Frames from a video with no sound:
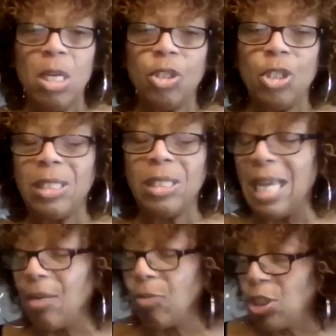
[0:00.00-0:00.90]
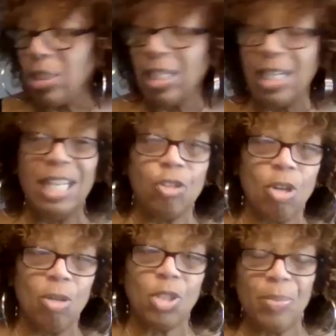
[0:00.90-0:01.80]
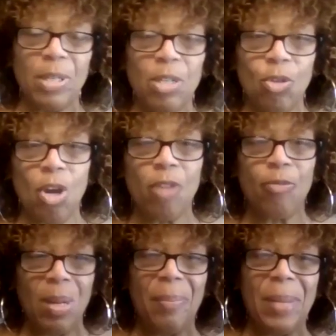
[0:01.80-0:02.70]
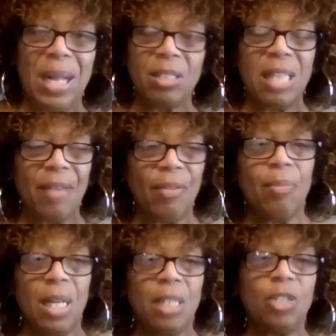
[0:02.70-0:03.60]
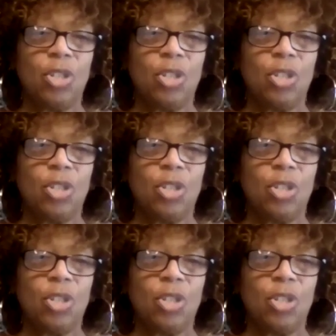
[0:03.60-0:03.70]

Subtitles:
She stayed when she did the internship in New York for about 7 months.